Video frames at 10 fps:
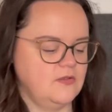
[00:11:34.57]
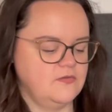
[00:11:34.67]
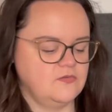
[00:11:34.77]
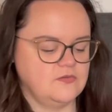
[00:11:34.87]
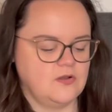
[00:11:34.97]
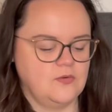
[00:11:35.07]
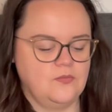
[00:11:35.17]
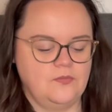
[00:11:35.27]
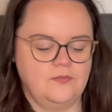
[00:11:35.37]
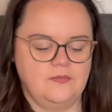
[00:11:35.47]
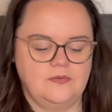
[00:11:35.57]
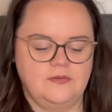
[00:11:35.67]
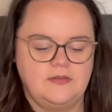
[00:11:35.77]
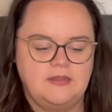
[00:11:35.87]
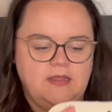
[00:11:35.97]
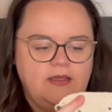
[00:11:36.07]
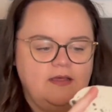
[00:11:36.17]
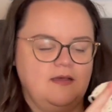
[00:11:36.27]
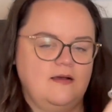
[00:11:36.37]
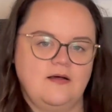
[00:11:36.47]
So
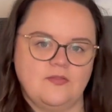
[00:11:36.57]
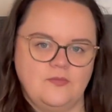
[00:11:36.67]
here are the